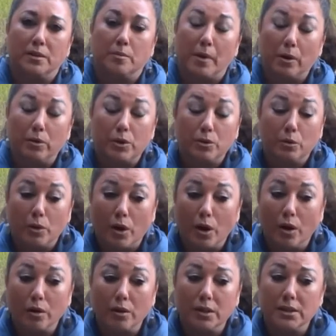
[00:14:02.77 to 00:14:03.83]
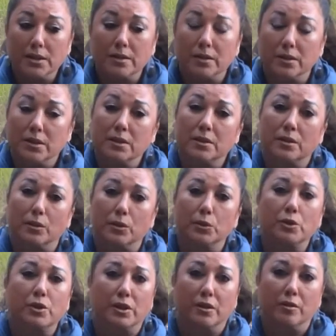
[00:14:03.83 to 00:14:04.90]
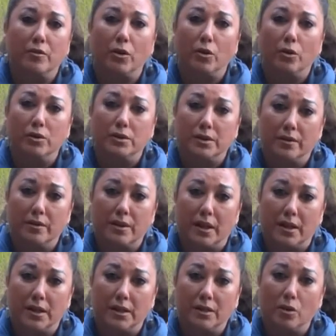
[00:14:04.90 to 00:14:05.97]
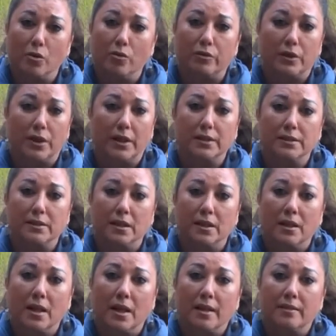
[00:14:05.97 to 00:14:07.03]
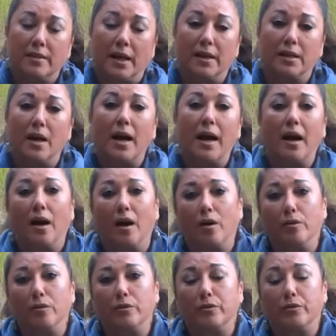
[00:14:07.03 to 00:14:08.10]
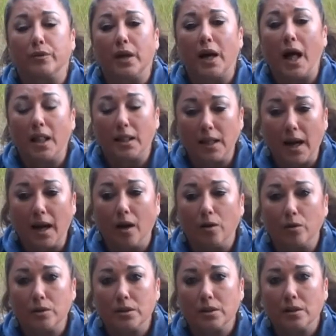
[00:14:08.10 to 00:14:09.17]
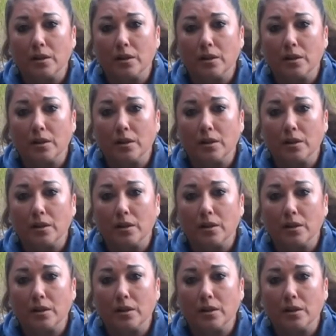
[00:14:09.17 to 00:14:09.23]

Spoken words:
about to occur is the dissolution of all synthetic overlays that have allowed